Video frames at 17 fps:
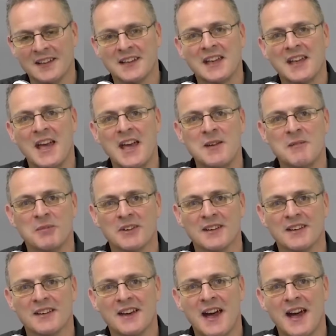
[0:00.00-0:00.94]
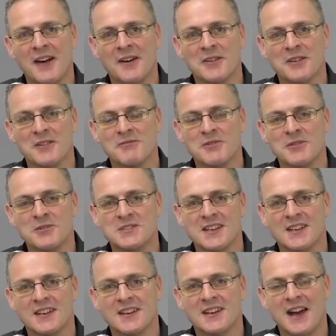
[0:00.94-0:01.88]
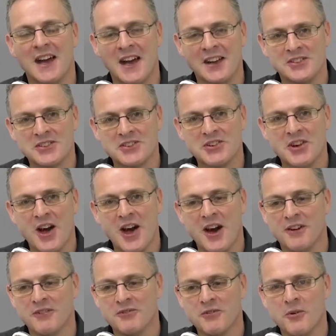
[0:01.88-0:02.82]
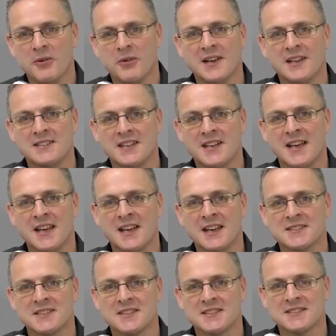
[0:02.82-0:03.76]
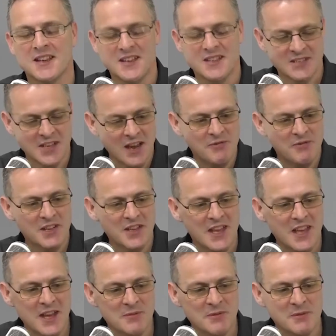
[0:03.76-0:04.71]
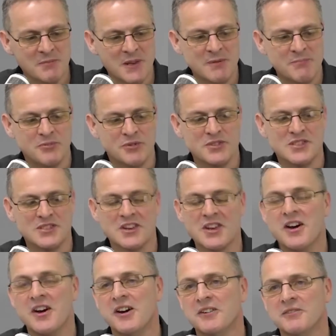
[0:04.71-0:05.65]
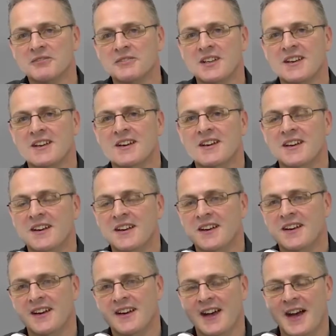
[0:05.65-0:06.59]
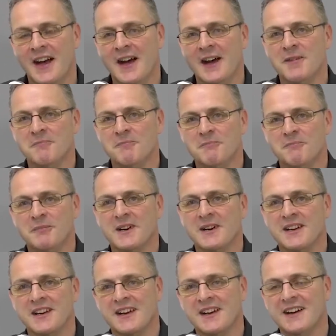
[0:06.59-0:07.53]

cable out of the router and just cut off all internet access. So everything here would be preserved, but